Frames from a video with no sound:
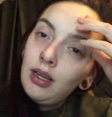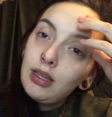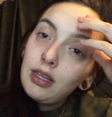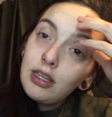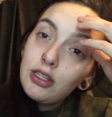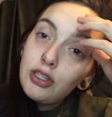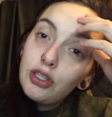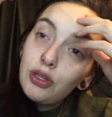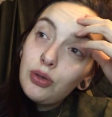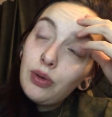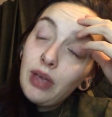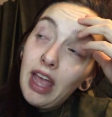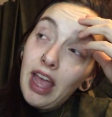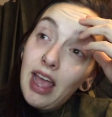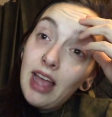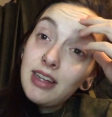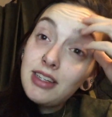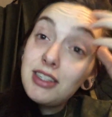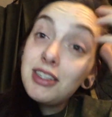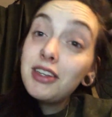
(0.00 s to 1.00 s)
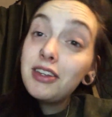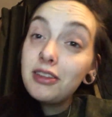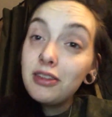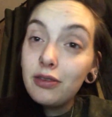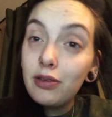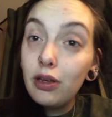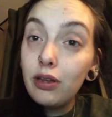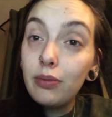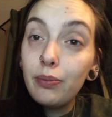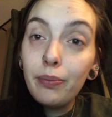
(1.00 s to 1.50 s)
Because you can't,
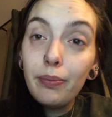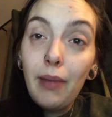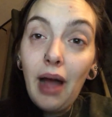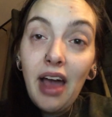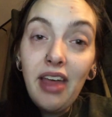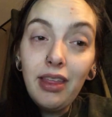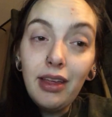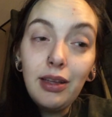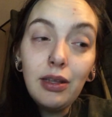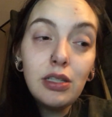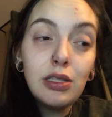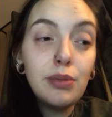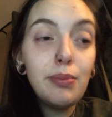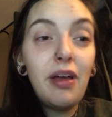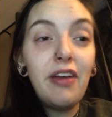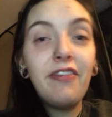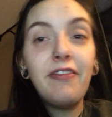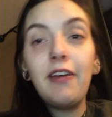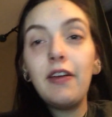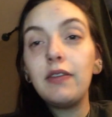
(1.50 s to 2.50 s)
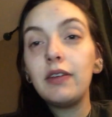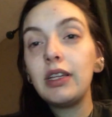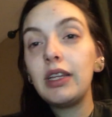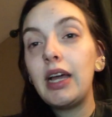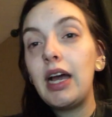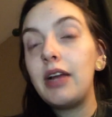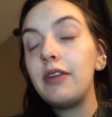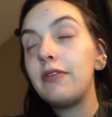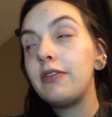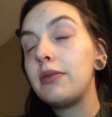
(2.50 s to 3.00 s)
I think this is my favorite
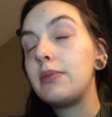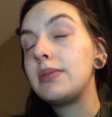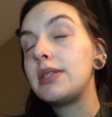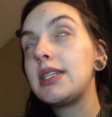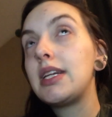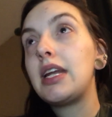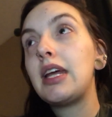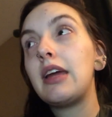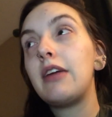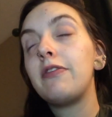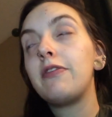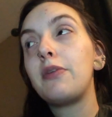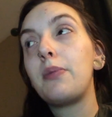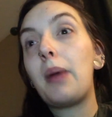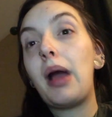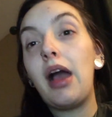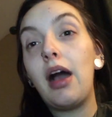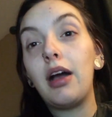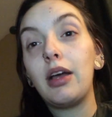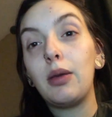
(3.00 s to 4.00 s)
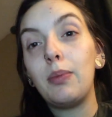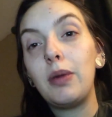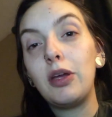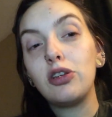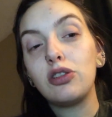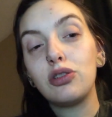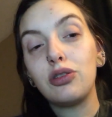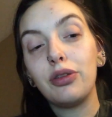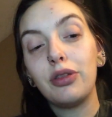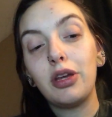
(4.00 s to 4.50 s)
line from today from my
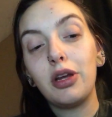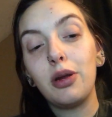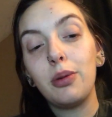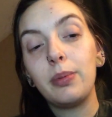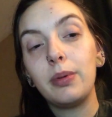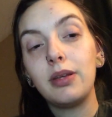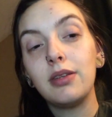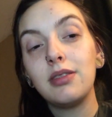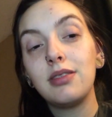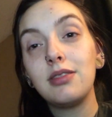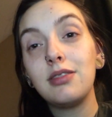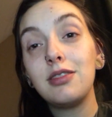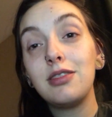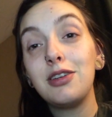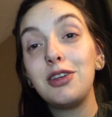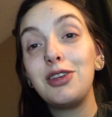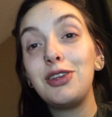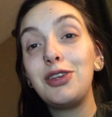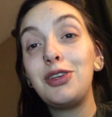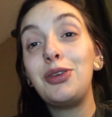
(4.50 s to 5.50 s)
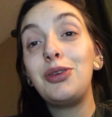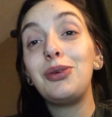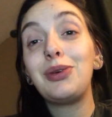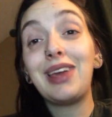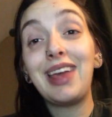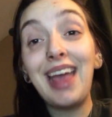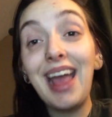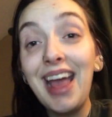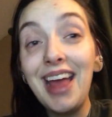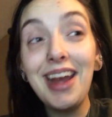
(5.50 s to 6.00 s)
occupational therapist. You
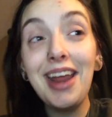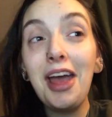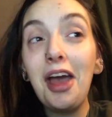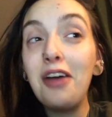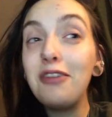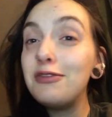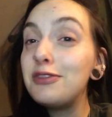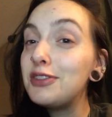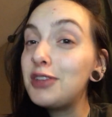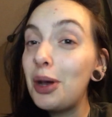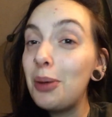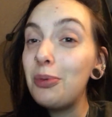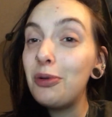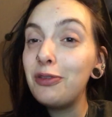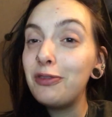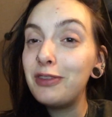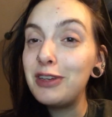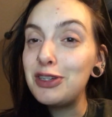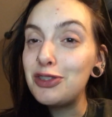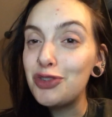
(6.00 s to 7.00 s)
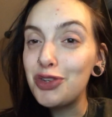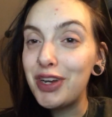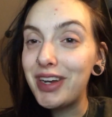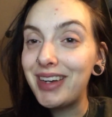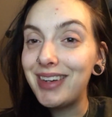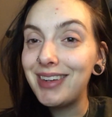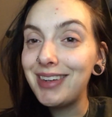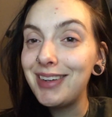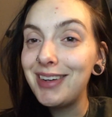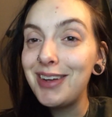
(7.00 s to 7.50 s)
can't have double
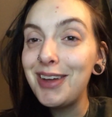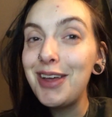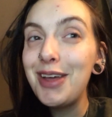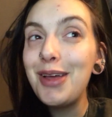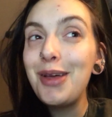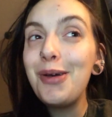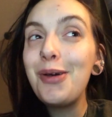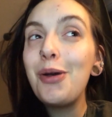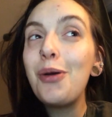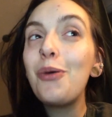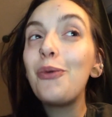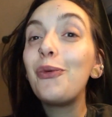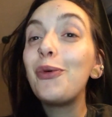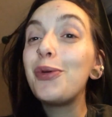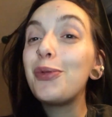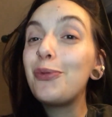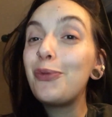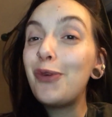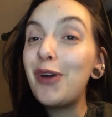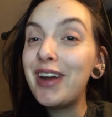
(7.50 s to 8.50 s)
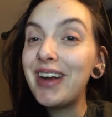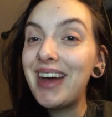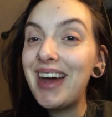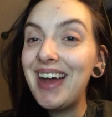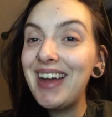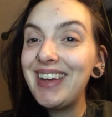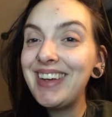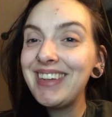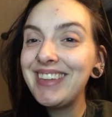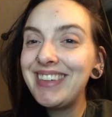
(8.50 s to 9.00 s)
vision with one eye.